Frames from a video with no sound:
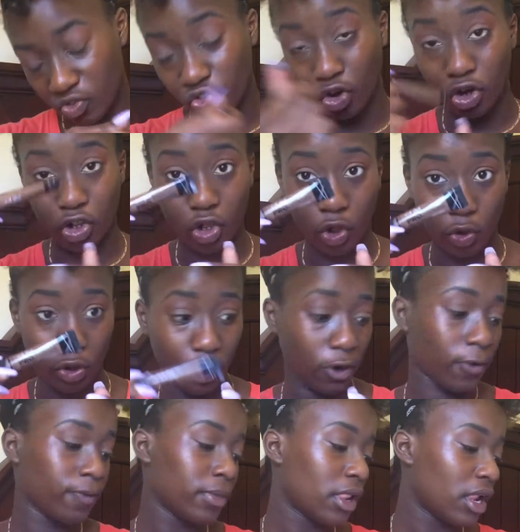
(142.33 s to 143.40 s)
Dark
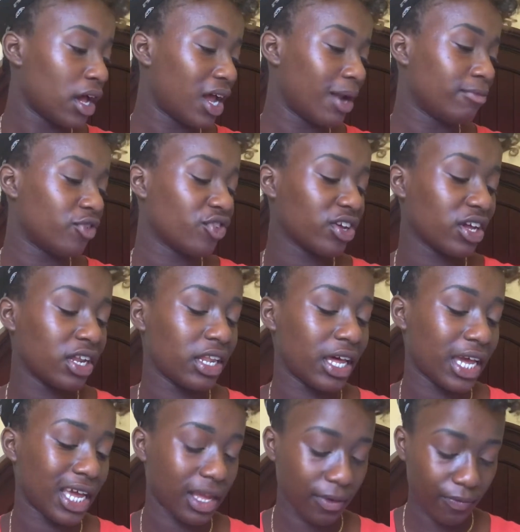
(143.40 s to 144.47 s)
Cocoa, and I'm just gonna
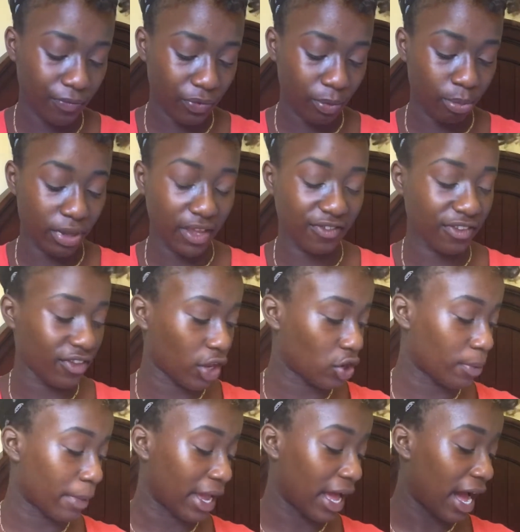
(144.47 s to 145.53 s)
like place this
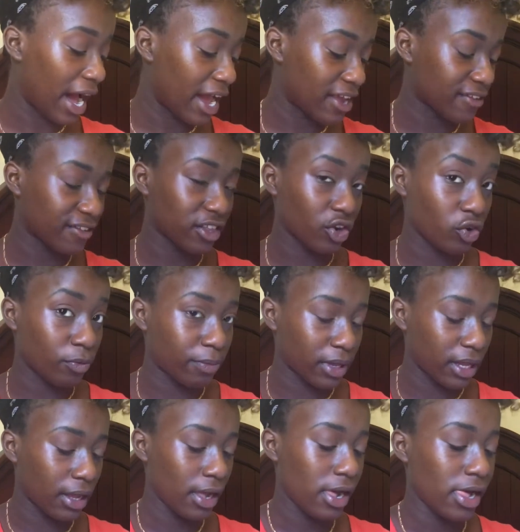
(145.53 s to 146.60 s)
under my eyes a little
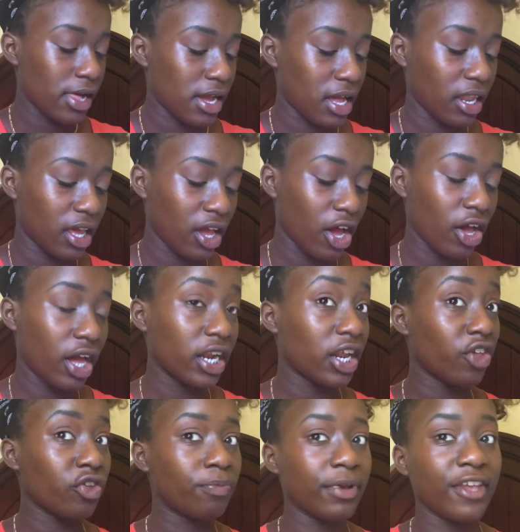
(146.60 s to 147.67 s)
bit, like
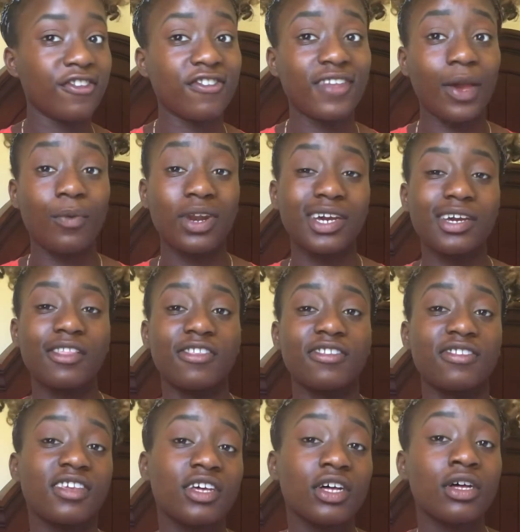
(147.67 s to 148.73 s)
any other places I want to
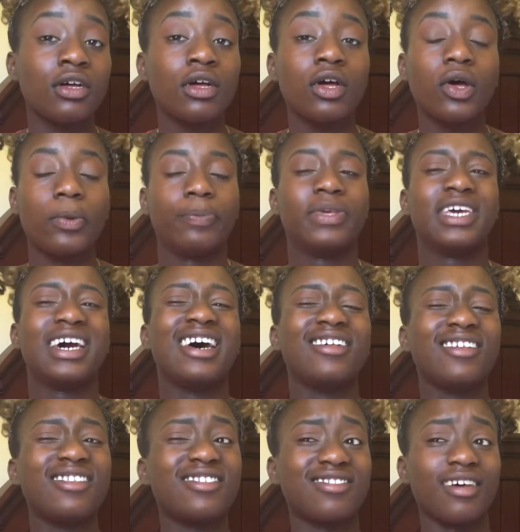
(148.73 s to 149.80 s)
conceal.
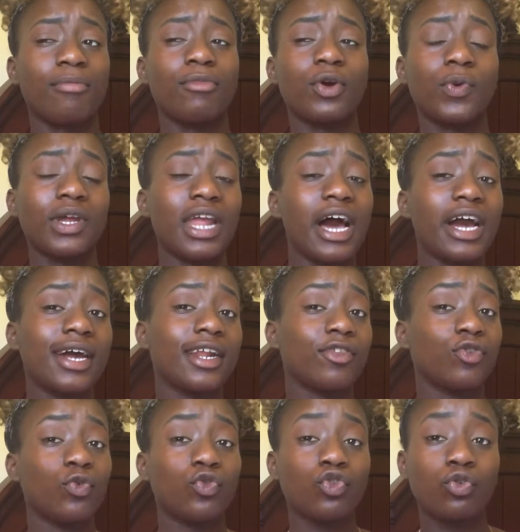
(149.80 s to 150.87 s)
Because it's summer, we're not gonna
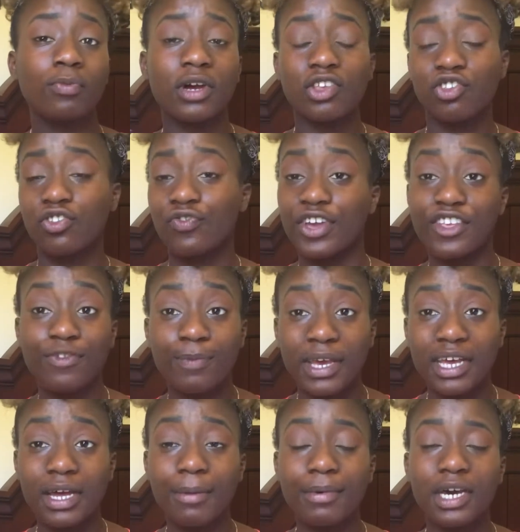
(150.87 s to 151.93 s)
do too much face
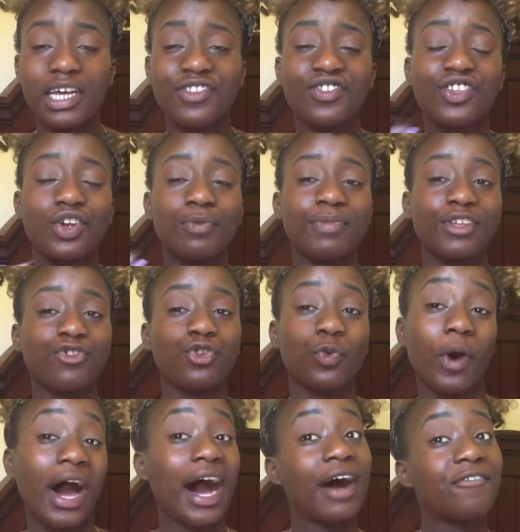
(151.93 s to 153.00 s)
makeup because it's a little bit
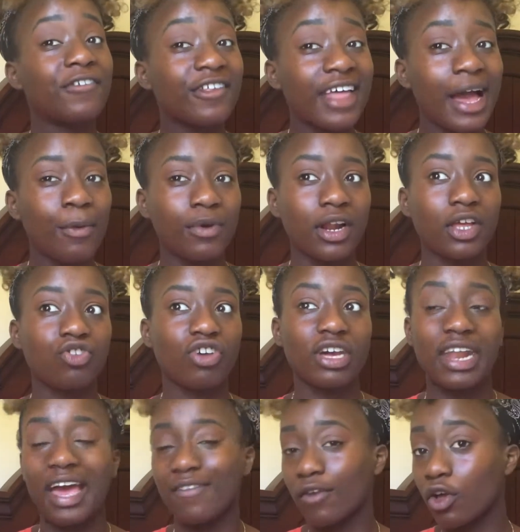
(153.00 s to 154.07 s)
too hot for that. We're not
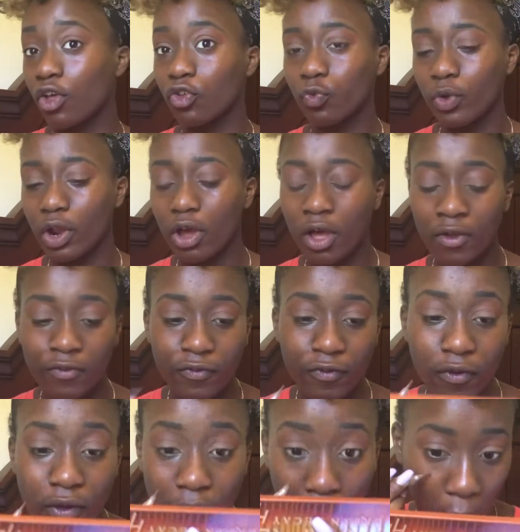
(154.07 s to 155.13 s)
trying to have it all sweat off.